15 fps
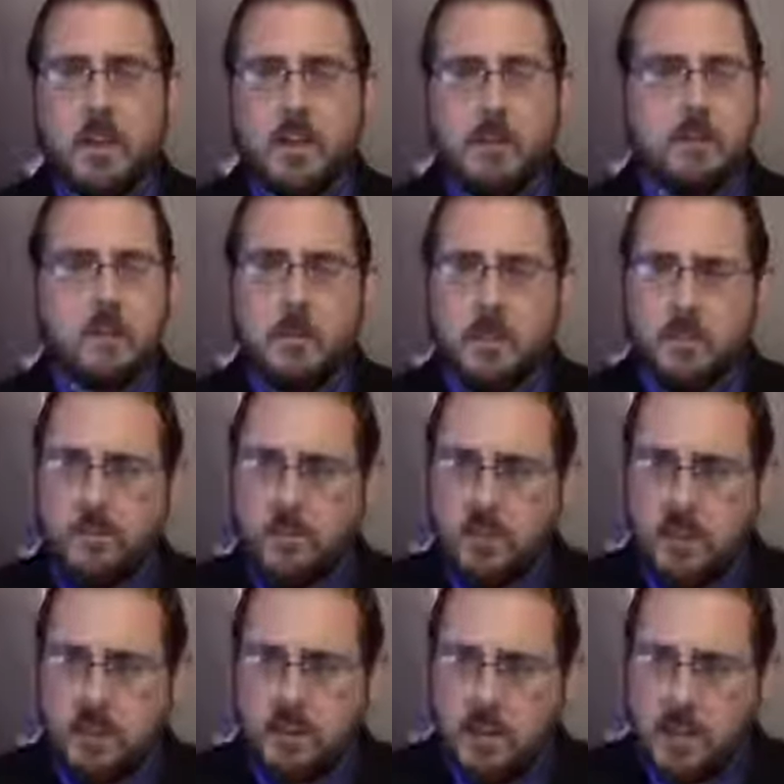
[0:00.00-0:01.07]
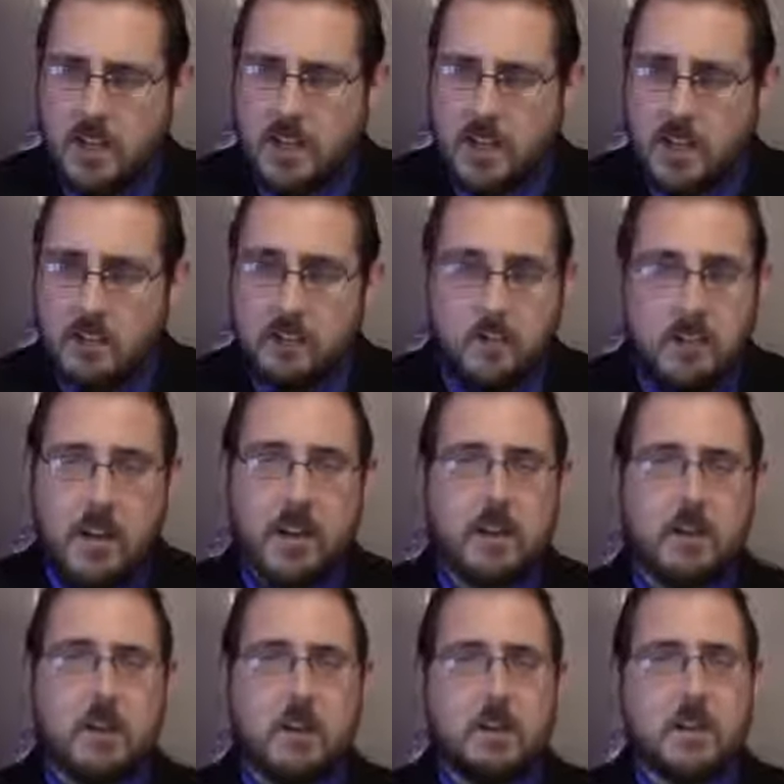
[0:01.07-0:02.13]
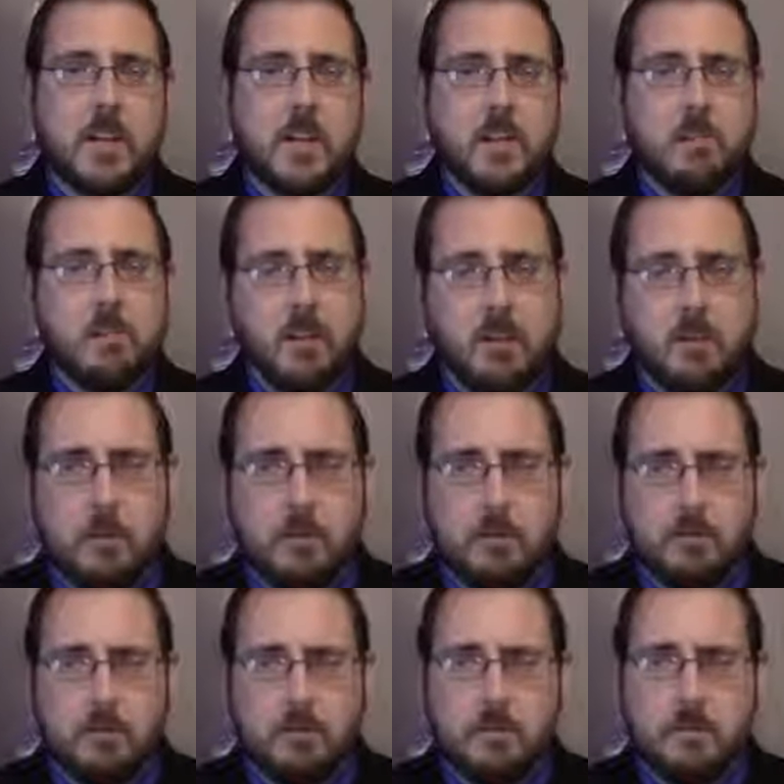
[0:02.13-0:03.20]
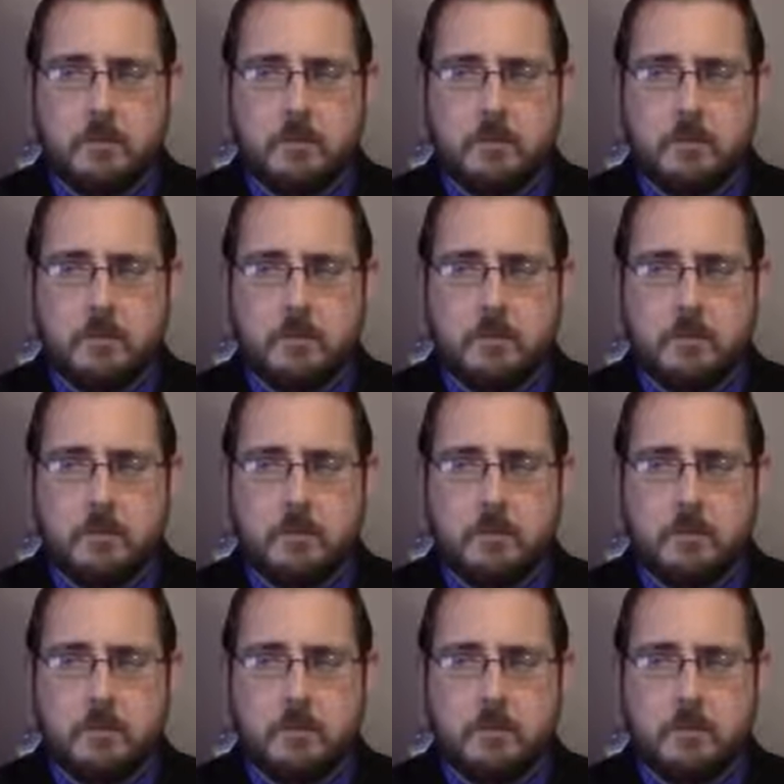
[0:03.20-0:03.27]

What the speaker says: not to mention the insane, complicated problem of